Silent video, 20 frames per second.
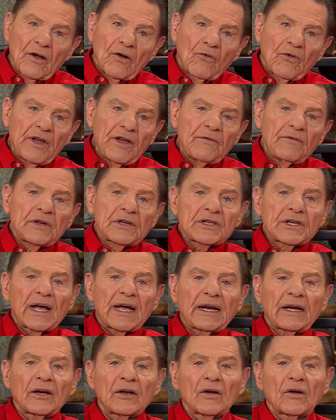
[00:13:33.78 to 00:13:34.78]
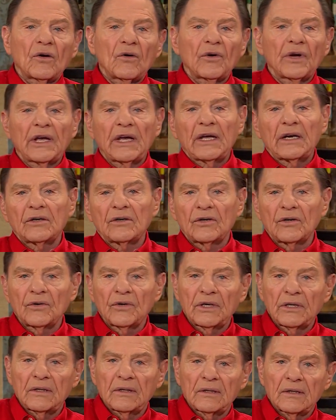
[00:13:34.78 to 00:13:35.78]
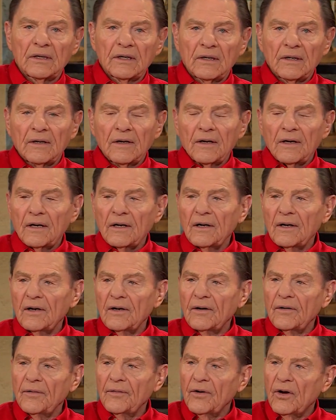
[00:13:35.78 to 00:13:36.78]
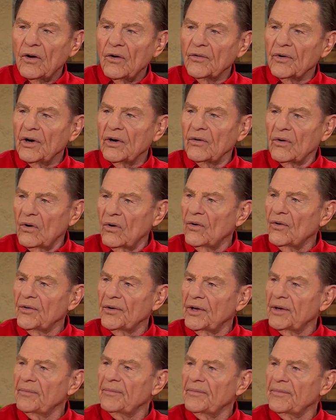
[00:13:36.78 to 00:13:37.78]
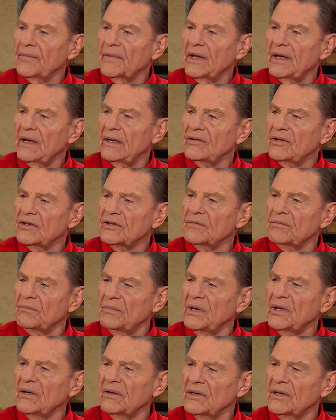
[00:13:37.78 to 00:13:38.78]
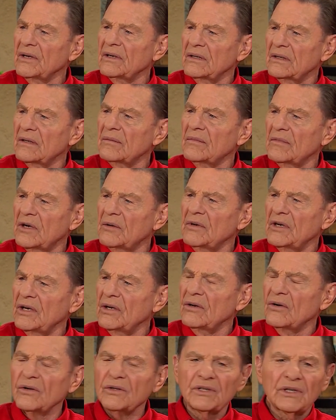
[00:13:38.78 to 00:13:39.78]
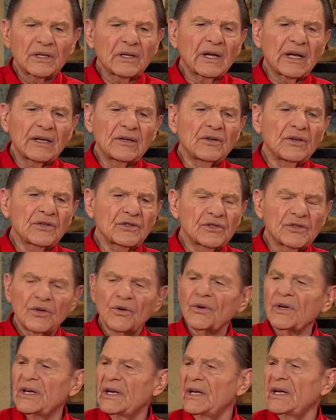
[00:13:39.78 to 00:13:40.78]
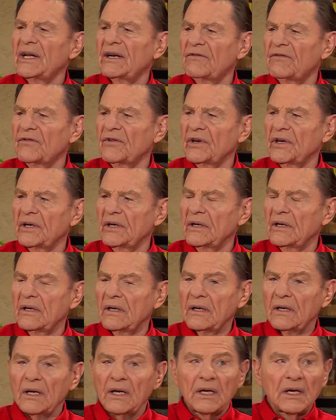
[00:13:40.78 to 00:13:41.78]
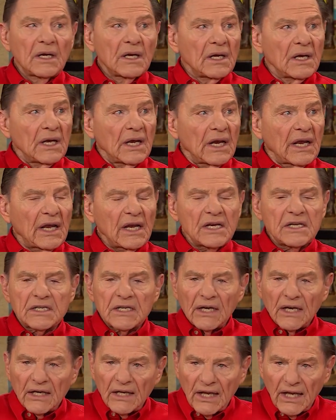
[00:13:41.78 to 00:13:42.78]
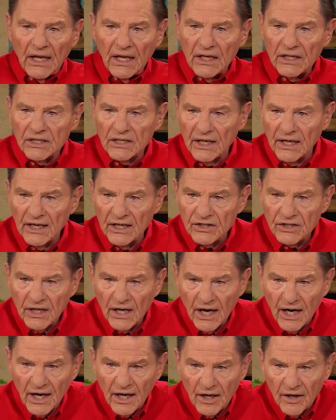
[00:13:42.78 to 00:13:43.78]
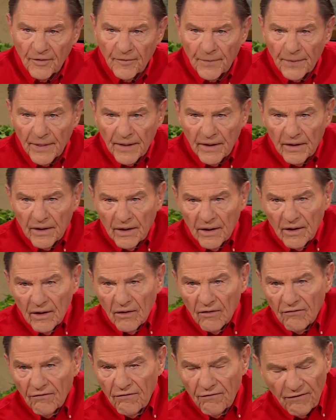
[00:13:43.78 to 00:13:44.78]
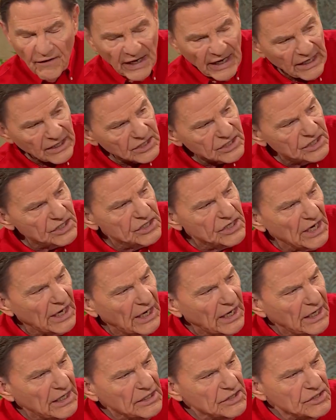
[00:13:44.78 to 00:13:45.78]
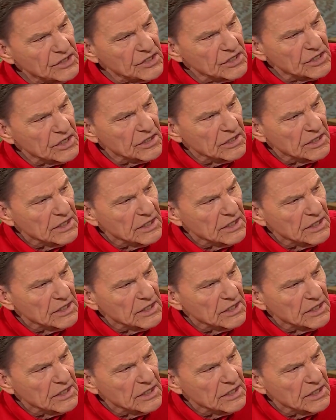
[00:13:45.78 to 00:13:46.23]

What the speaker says: go ahead and do it on our own and just build it, and just do it debt-free. He said his entire face changed.